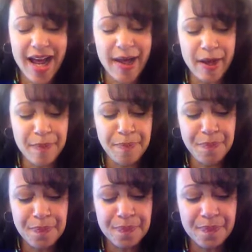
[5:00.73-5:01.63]

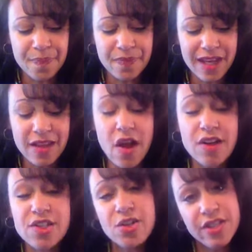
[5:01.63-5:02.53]

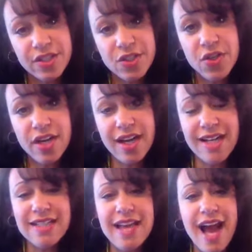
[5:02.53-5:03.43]
Long story short, I
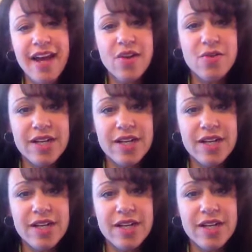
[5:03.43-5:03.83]
sat in a